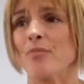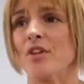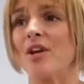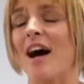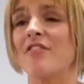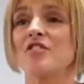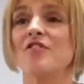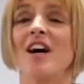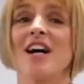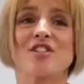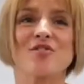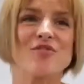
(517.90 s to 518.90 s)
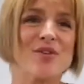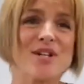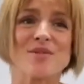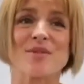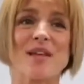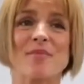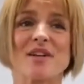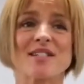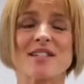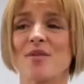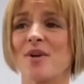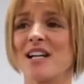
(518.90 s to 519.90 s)
You have to find your voice with them,
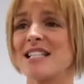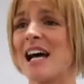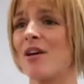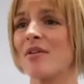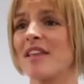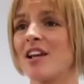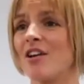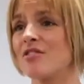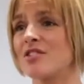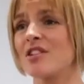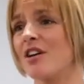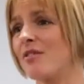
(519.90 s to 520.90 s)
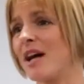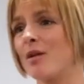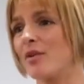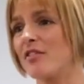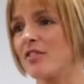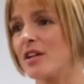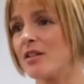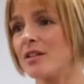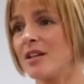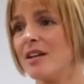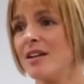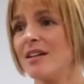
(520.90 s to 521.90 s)
because otherwise how are they going to know how we
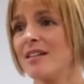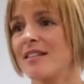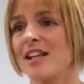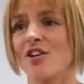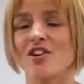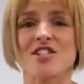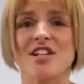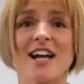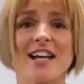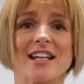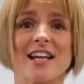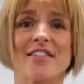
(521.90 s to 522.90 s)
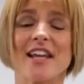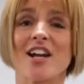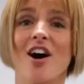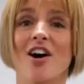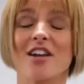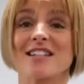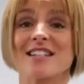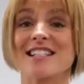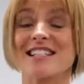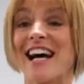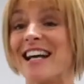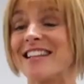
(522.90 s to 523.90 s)
feel? They're not psychic, they can't
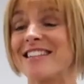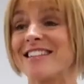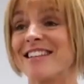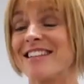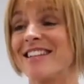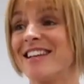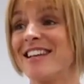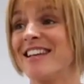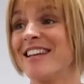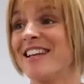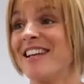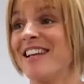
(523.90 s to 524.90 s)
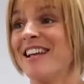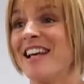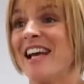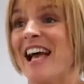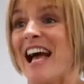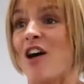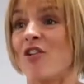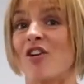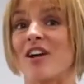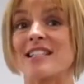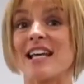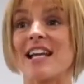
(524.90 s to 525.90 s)
understand, and how
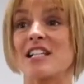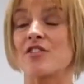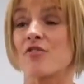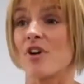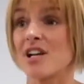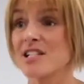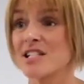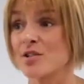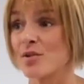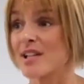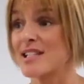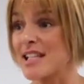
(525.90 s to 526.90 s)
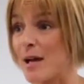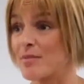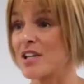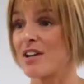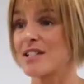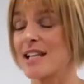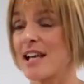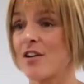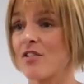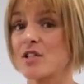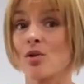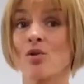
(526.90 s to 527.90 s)
long it takes for us to accept
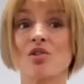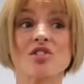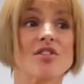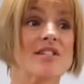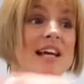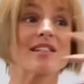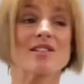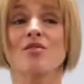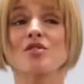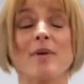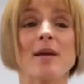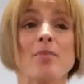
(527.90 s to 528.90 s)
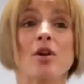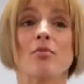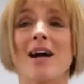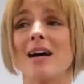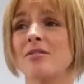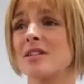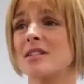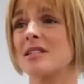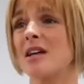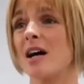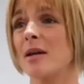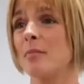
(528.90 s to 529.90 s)
ourselves, it also takes those people around us
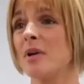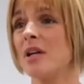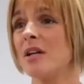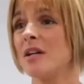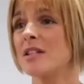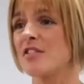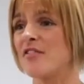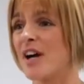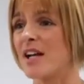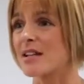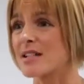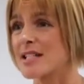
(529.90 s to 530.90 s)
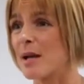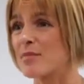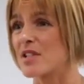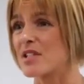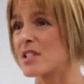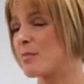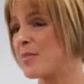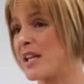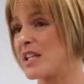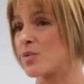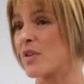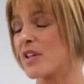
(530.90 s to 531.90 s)
time to find acceptance and
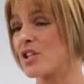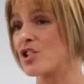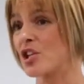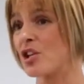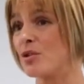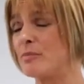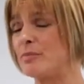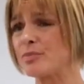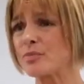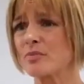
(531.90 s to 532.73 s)
peace with it too.